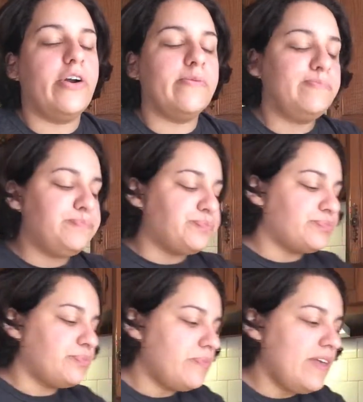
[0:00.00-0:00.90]

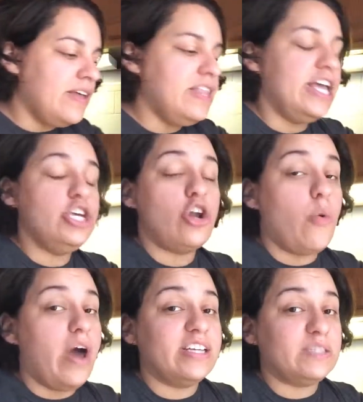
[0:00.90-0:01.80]
And then you
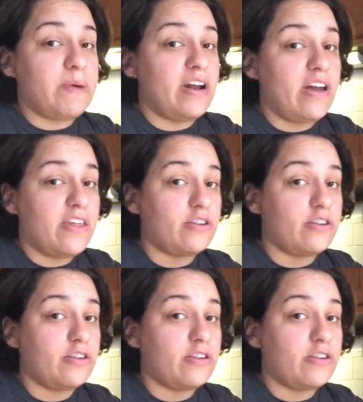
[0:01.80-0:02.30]
don't want to spend another